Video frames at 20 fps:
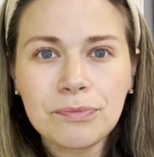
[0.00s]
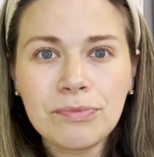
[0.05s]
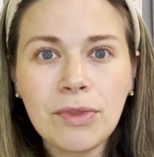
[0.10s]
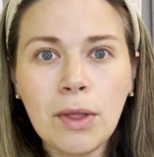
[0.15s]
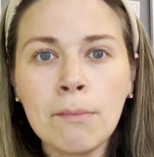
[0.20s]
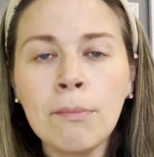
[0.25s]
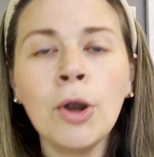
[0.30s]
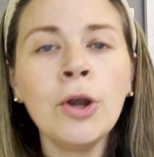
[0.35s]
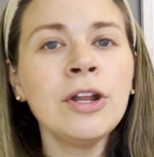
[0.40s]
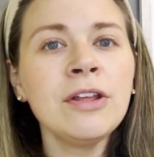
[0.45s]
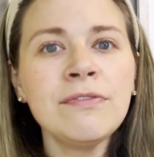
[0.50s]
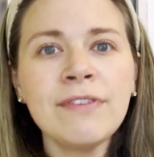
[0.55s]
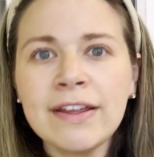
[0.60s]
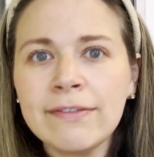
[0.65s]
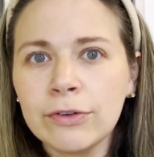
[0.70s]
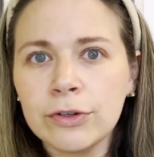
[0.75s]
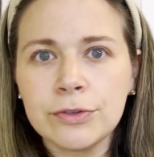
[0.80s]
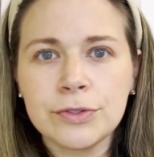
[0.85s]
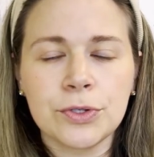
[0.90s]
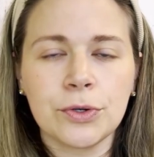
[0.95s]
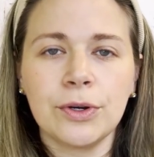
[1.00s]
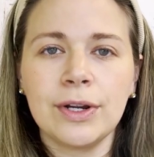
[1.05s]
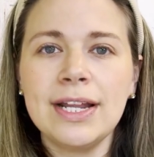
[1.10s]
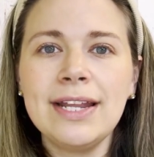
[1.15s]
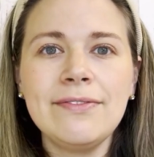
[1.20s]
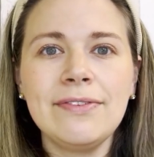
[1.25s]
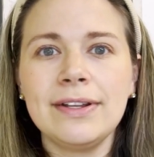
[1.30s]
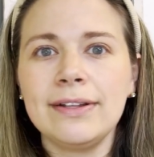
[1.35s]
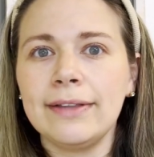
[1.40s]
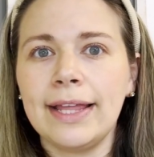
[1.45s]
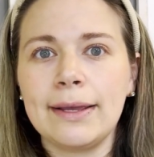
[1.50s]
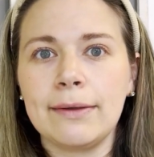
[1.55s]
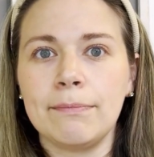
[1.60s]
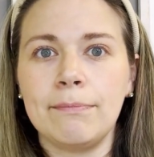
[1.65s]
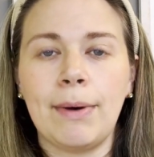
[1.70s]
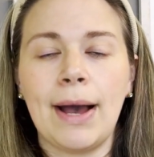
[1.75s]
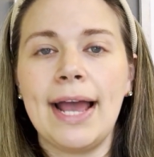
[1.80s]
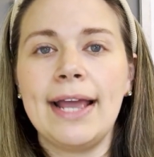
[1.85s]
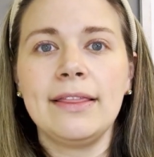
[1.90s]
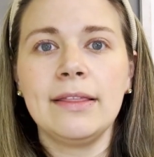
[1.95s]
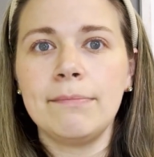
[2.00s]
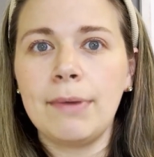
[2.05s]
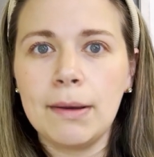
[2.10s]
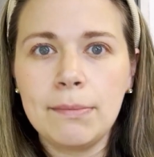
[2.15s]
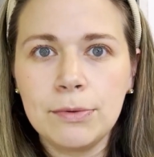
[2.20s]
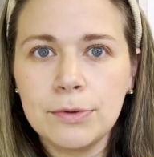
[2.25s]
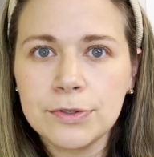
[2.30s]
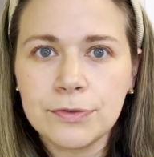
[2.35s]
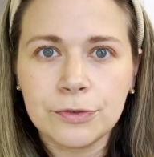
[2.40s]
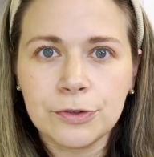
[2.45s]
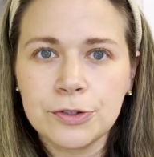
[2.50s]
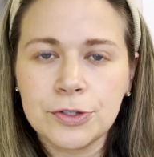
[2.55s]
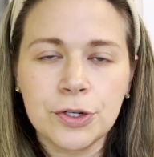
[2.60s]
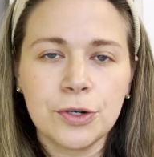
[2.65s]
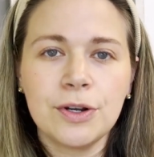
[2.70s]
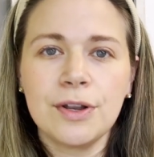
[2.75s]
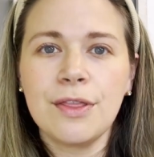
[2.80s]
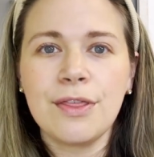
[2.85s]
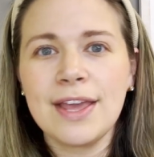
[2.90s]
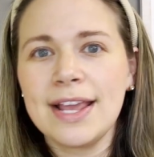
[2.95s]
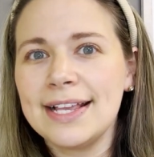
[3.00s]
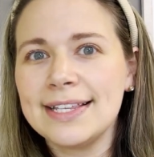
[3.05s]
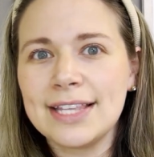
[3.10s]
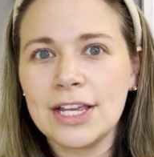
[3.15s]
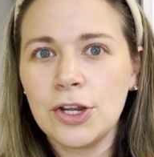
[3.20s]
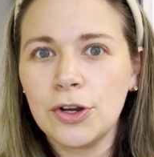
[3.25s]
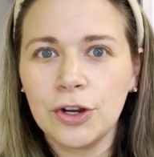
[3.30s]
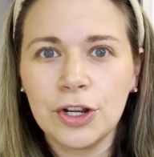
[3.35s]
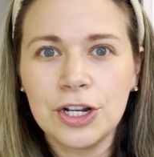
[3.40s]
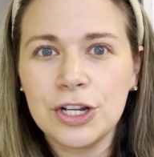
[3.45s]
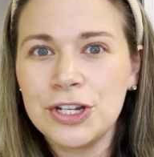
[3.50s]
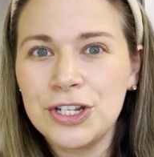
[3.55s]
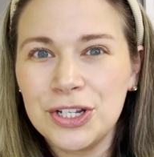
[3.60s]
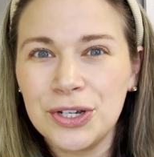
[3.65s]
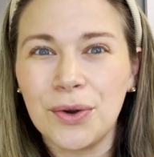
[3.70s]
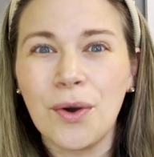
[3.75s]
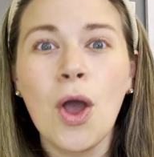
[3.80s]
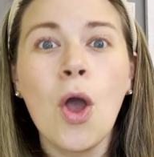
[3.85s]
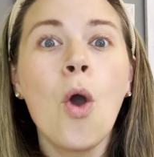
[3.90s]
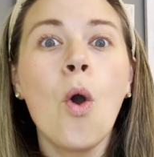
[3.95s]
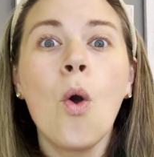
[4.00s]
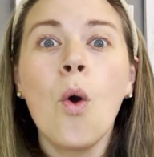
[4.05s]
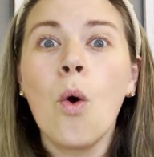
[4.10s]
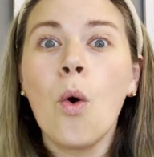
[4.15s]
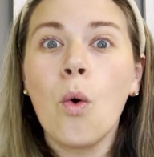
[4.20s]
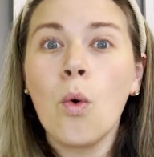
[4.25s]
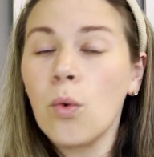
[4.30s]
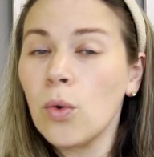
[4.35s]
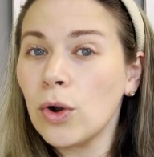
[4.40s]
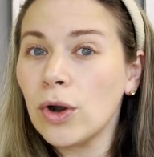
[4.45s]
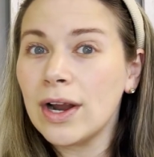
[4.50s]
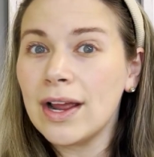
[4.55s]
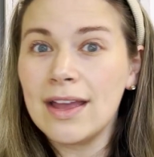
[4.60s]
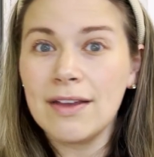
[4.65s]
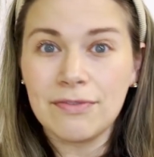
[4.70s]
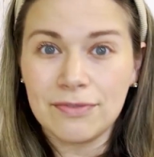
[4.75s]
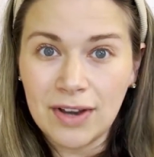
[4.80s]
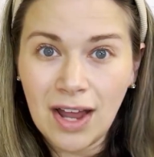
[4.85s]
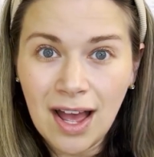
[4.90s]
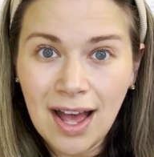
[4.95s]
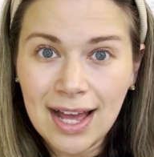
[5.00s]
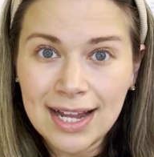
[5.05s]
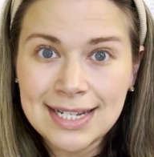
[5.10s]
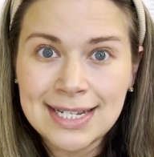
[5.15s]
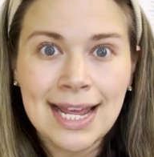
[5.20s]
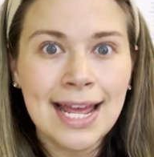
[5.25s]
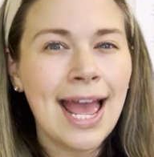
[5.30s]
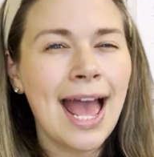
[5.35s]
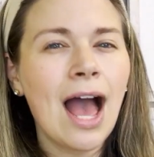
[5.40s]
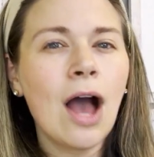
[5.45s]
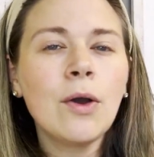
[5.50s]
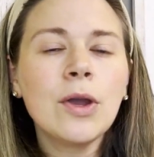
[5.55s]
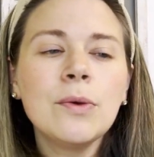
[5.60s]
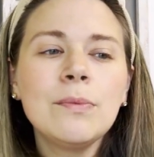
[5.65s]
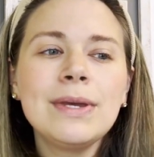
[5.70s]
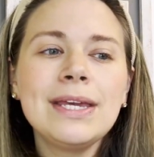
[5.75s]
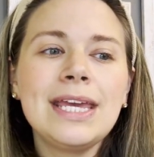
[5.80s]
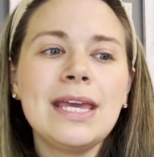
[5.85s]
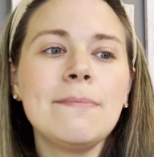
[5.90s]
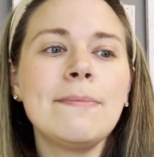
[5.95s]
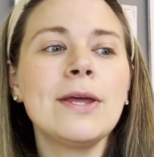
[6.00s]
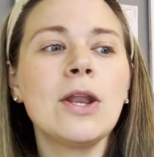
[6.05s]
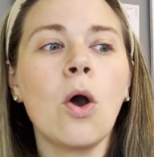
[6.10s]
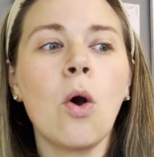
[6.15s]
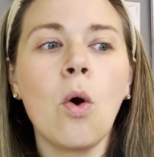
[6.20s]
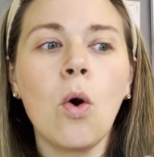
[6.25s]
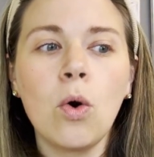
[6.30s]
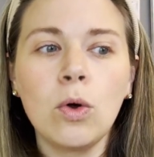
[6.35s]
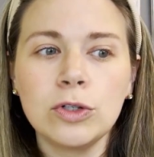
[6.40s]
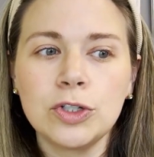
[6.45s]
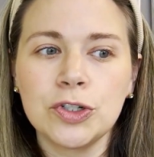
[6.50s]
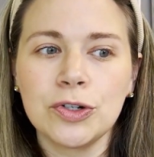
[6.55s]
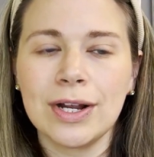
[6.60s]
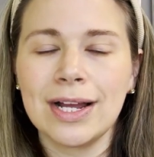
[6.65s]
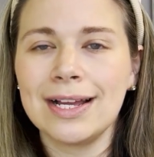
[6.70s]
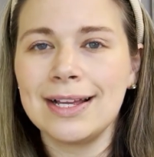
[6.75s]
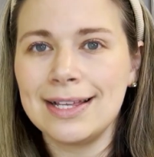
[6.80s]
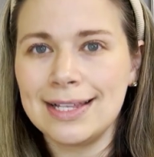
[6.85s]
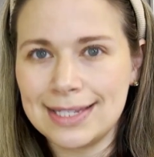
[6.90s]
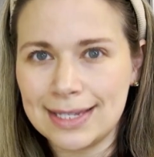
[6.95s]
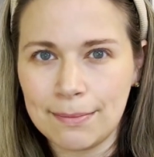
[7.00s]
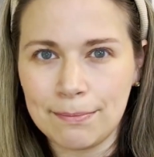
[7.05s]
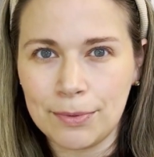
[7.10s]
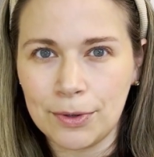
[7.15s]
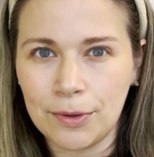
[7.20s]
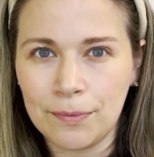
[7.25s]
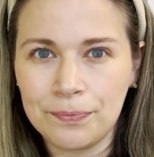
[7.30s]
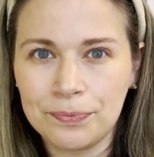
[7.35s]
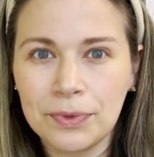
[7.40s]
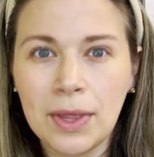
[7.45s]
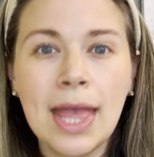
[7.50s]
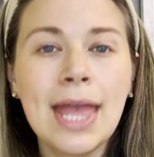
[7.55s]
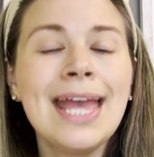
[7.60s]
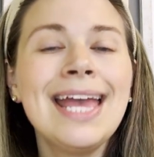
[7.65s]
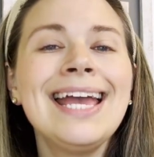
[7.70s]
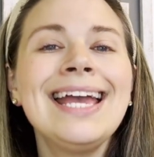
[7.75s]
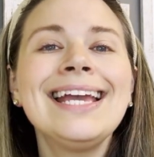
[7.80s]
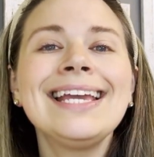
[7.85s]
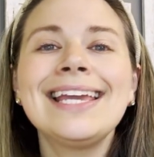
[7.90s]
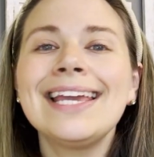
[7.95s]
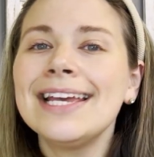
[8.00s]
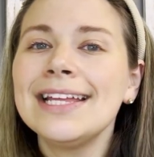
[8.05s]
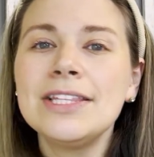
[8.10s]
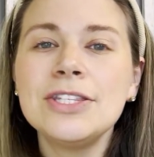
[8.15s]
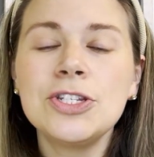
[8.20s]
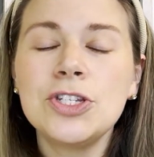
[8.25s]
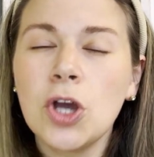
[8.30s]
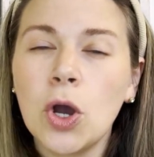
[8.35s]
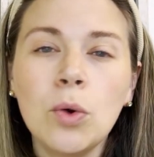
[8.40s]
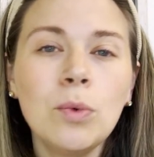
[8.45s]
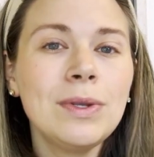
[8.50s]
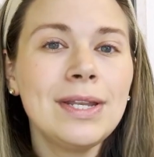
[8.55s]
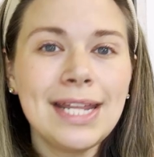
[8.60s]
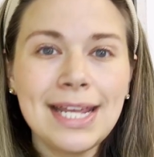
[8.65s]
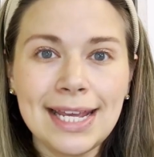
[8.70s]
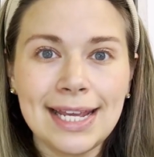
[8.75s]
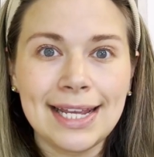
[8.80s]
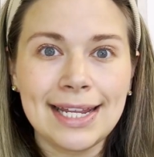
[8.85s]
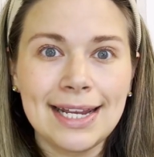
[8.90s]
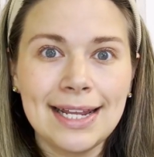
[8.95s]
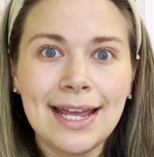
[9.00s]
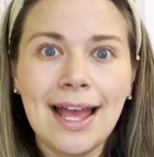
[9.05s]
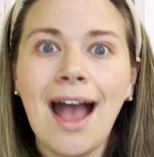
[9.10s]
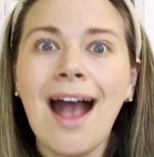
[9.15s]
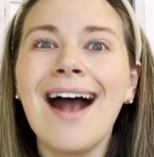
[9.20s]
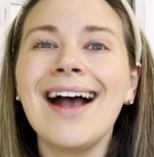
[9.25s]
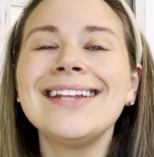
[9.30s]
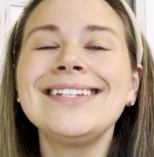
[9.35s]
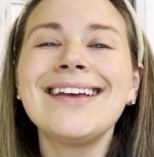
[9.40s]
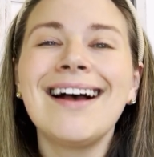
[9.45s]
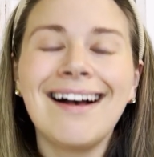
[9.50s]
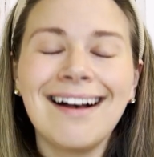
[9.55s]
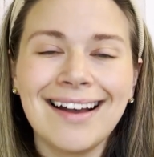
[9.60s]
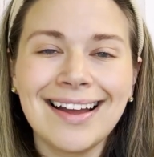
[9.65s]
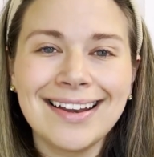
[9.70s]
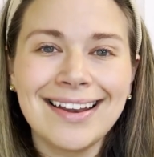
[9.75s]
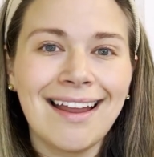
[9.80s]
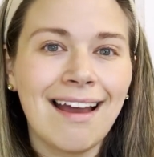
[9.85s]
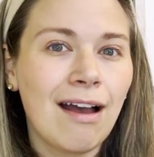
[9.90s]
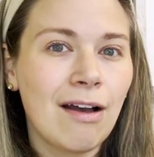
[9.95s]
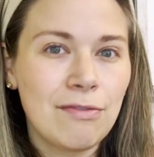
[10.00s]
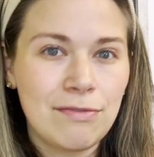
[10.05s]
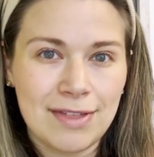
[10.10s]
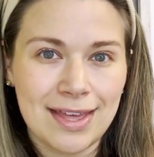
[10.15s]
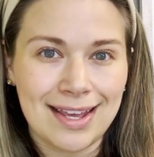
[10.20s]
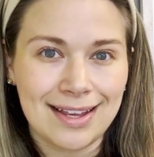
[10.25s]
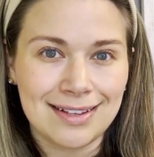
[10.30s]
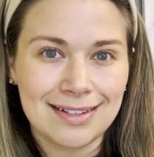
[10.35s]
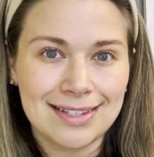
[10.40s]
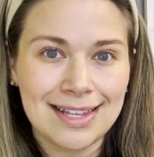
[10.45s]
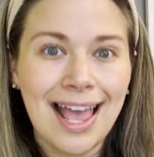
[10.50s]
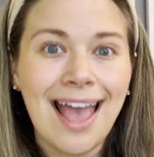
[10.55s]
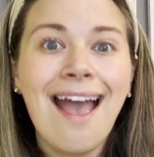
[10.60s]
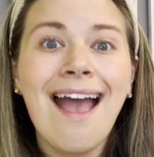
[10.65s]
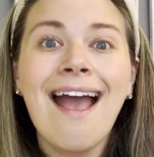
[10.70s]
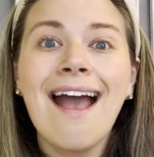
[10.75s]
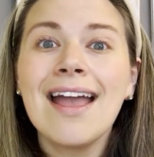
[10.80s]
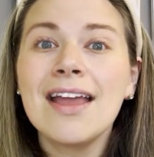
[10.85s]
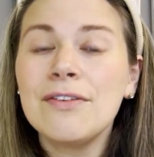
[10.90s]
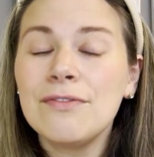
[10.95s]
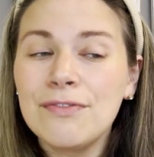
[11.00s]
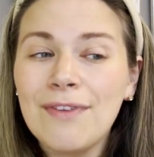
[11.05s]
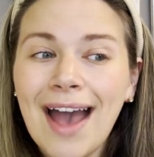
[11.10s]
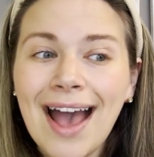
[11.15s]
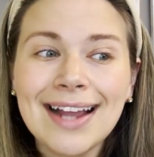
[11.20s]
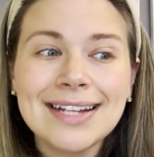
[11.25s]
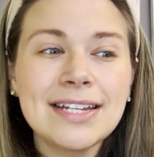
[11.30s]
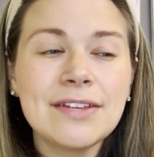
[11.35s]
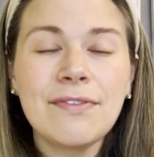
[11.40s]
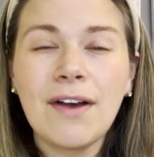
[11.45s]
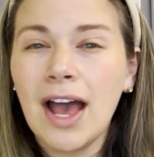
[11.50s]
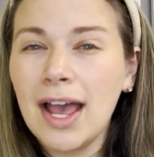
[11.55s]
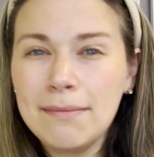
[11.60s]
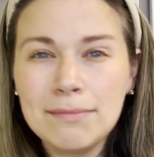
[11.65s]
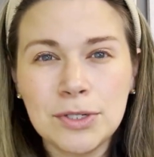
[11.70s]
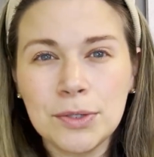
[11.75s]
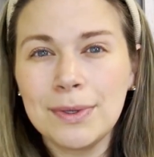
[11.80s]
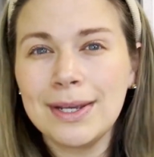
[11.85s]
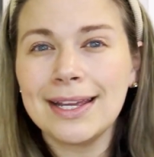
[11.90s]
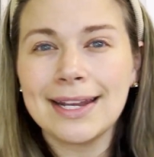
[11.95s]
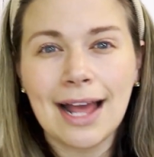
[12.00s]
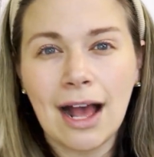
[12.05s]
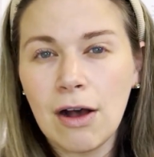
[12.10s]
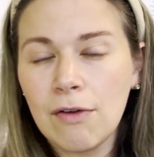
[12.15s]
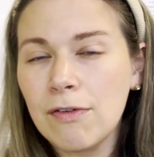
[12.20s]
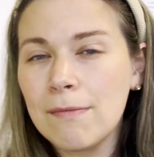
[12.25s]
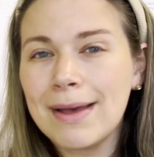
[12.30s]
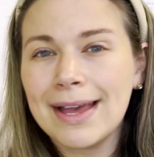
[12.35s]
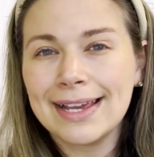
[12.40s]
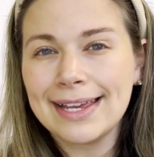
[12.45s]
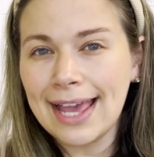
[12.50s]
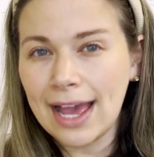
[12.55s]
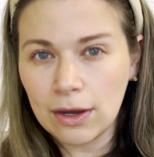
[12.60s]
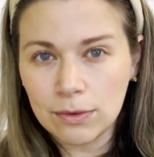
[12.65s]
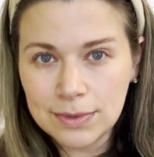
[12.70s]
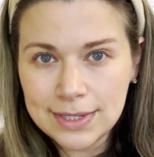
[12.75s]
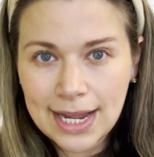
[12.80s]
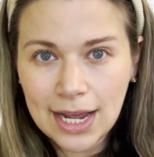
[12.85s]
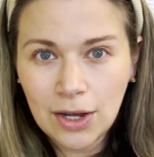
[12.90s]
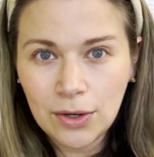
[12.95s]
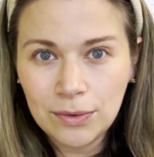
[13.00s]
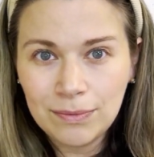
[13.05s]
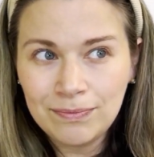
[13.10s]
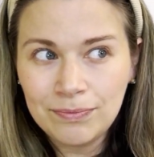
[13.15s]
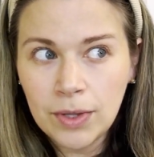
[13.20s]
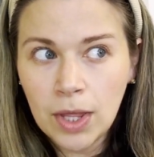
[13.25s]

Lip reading: party favors, or even like buying the bubbles for certain things that you're going to do? Or if not, how can we keep it ultra simple? Kids don't need a ton of things. In fact, if I'm doing an alphabet countdown,